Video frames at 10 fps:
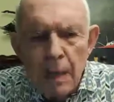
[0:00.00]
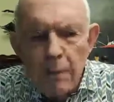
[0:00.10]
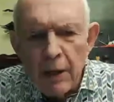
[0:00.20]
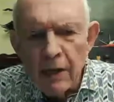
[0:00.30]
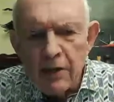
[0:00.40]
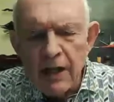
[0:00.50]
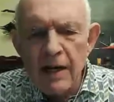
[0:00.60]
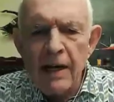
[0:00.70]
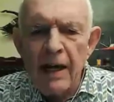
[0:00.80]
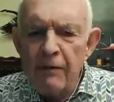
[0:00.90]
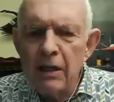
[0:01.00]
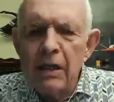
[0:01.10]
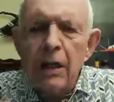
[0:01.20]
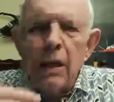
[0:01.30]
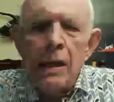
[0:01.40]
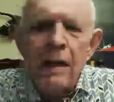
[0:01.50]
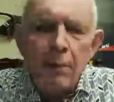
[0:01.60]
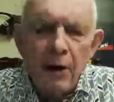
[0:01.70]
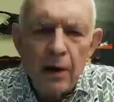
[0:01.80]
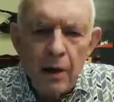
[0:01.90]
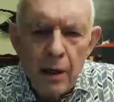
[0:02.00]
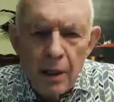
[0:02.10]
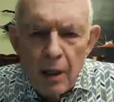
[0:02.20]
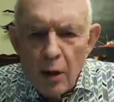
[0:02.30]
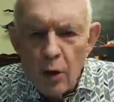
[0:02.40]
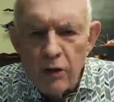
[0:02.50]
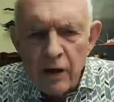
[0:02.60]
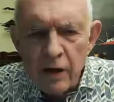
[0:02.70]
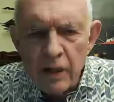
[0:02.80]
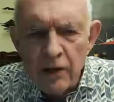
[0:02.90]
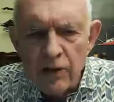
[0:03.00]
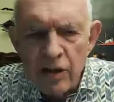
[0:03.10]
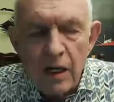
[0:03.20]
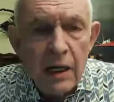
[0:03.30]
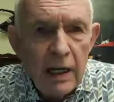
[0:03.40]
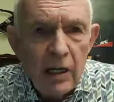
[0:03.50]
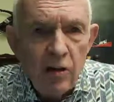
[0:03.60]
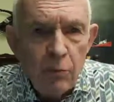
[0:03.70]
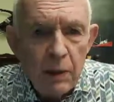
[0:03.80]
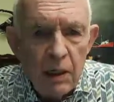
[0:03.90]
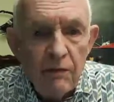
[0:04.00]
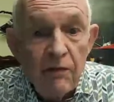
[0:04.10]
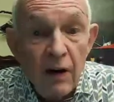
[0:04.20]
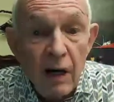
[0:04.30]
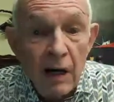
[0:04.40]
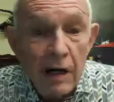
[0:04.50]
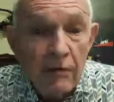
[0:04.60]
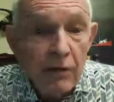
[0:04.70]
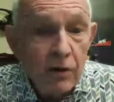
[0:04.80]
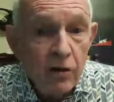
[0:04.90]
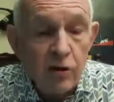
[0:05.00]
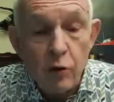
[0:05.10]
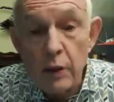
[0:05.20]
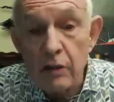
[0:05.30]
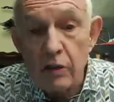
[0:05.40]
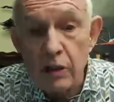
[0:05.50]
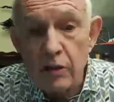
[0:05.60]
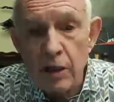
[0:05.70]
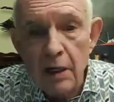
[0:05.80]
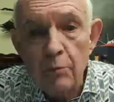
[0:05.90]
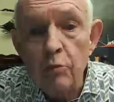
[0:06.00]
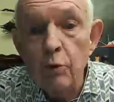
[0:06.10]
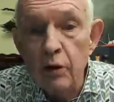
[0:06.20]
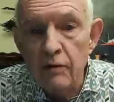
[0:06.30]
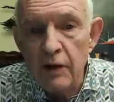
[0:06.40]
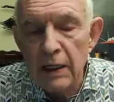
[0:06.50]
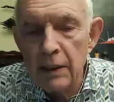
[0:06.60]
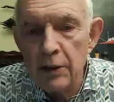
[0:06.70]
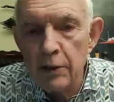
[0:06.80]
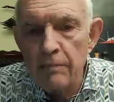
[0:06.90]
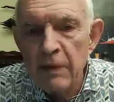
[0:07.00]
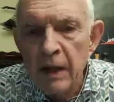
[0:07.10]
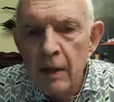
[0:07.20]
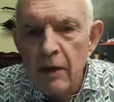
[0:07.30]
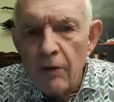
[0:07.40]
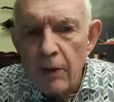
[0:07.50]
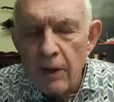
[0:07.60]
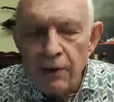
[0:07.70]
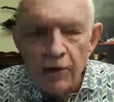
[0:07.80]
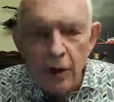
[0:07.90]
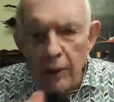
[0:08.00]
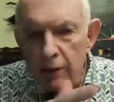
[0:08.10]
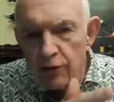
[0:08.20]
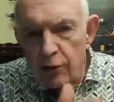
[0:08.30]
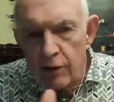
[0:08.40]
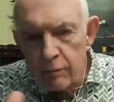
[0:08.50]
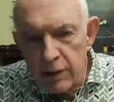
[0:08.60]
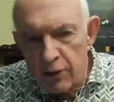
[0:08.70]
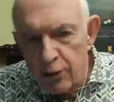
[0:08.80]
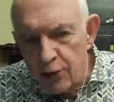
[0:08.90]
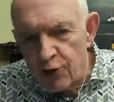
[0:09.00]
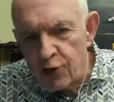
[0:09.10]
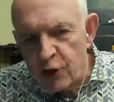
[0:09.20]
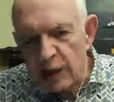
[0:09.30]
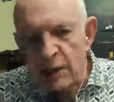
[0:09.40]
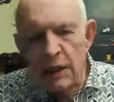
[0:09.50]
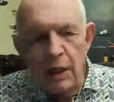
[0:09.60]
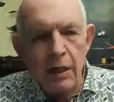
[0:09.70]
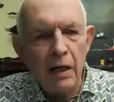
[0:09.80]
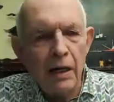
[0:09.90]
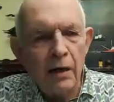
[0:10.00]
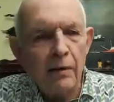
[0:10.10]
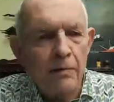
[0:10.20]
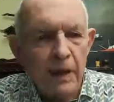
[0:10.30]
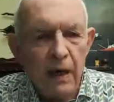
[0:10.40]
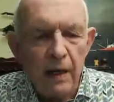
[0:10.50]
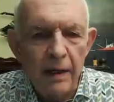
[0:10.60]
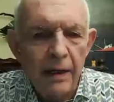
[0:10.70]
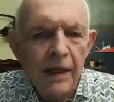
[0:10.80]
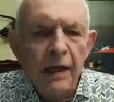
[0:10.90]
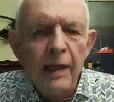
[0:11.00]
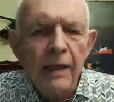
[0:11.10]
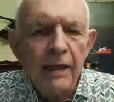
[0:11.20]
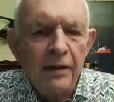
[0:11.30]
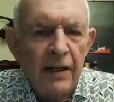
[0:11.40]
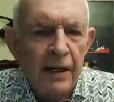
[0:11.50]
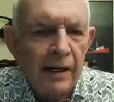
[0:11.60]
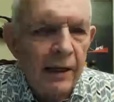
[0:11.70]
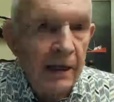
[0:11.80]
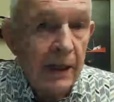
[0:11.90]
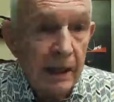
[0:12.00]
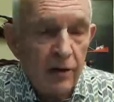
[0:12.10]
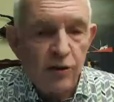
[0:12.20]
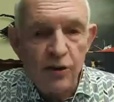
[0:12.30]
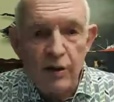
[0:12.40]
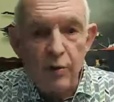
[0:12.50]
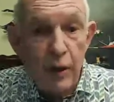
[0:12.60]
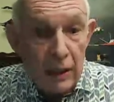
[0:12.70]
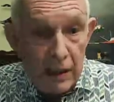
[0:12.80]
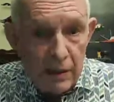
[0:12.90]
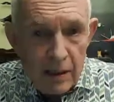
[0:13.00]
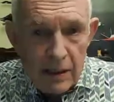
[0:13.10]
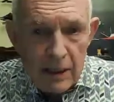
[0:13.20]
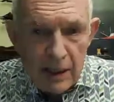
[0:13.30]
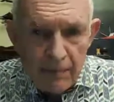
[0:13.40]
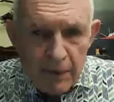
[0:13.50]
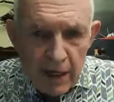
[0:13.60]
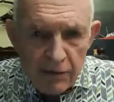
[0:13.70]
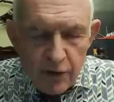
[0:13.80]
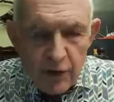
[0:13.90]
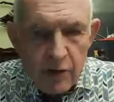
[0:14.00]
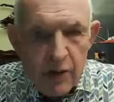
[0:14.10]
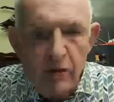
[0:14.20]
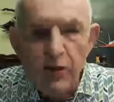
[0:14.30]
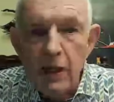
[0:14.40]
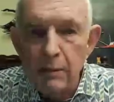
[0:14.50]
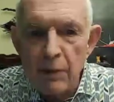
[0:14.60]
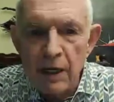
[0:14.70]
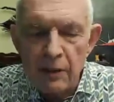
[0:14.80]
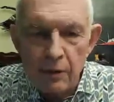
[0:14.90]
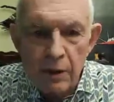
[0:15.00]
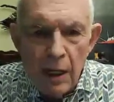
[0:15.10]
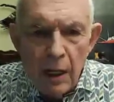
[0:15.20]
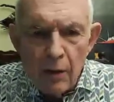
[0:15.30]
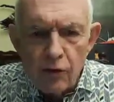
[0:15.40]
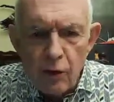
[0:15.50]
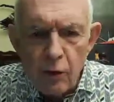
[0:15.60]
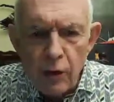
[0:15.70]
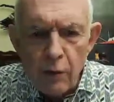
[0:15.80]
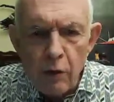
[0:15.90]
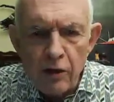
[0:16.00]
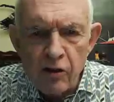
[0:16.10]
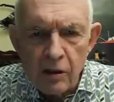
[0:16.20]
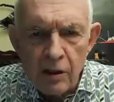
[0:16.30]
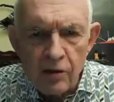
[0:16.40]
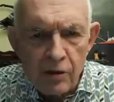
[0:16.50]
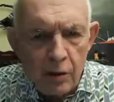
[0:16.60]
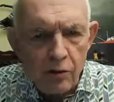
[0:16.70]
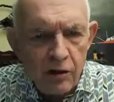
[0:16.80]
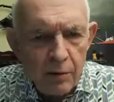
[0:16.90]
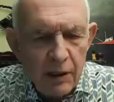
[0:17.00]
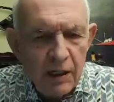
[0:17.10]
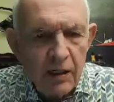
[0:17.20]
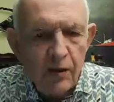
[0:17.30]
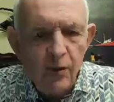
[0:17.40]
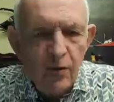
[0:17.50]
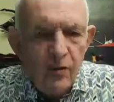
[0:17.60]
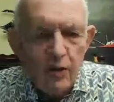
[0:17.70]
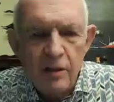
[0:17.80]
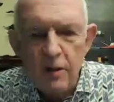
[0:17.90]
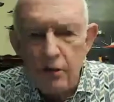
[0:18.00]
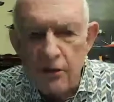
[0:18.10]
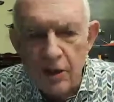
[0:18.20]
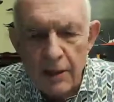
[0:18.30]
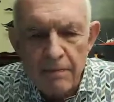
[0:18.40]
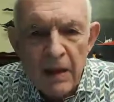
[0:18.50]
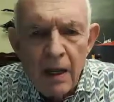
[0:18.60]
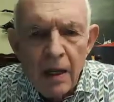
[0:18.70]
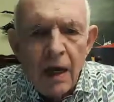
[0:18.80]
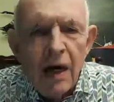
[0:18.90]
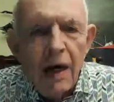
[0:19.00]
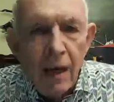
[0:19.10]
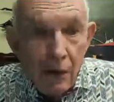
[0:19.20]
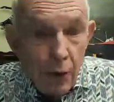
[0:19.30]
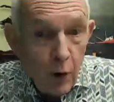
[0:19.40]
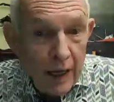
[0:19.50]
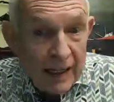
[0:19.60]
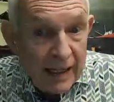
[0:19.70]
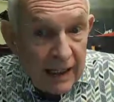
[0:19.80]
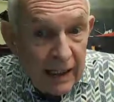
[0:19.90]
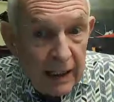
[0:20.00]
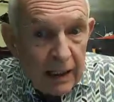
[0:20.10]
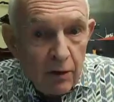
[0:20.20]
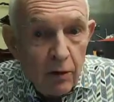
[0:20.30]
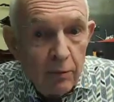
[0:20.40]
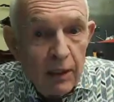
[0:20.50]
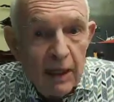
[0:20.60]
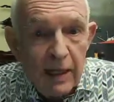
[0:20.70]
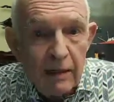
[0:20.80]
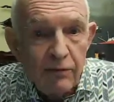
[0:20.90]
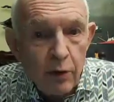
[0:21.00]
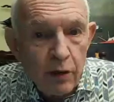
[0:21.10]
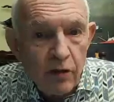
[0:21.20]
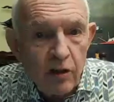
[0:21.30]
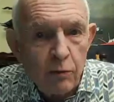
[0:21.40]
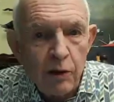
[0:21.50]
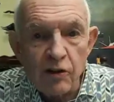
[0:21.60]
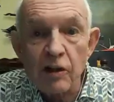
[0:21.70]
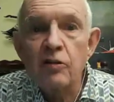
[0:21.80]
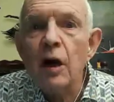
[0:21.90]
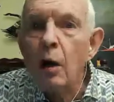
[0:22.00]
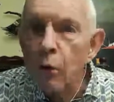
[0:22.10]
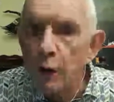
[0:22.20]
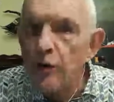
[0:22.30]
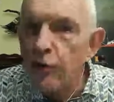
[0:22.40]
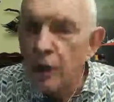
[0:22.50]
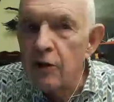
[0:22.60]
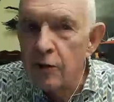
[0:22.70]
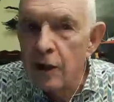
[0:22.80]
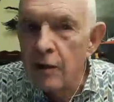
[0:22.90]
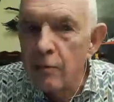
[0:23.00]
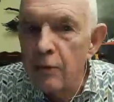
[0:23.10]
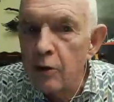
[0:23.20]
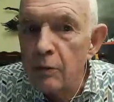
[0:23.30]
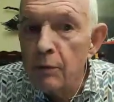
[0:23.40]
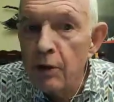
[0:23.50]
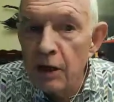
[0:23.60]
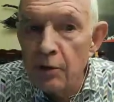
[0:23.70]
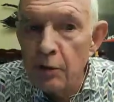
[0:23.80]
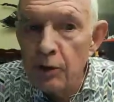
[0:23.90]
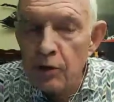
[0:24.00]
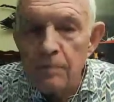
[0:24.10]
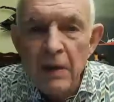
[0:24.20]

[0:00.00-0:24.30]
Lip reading: But having clamored over its HB5, which is 26 times book value, the stock has sort of been stuck there. Now, it has rallied today after setting back to it. So we are watching this closely because this is... although I think it could be heading for its HB6, which, as you remember I told you,